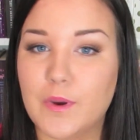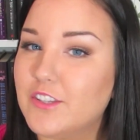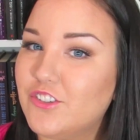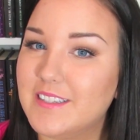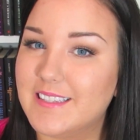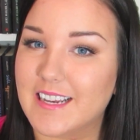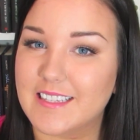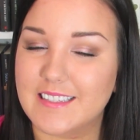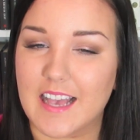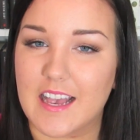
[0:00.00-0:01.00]
Question
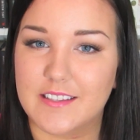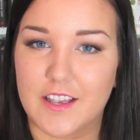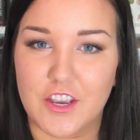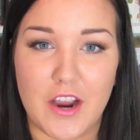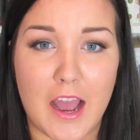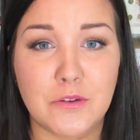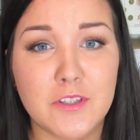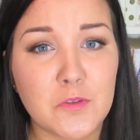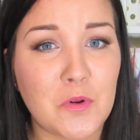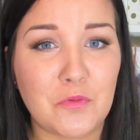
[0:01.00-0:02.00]
6 says, your
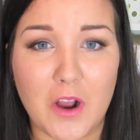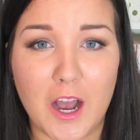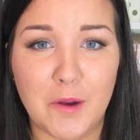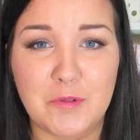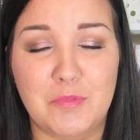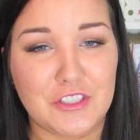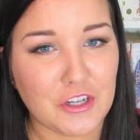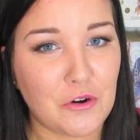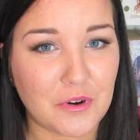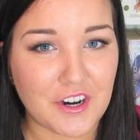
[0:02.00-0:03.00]
house has been robbed, but
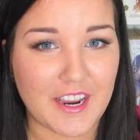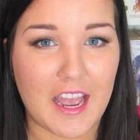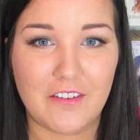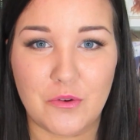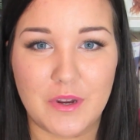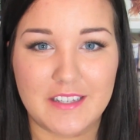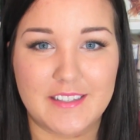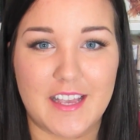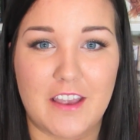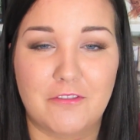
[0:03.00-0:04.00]
don't worry, everyone is
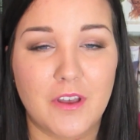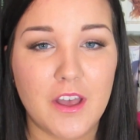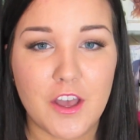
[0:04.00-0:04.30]
safe,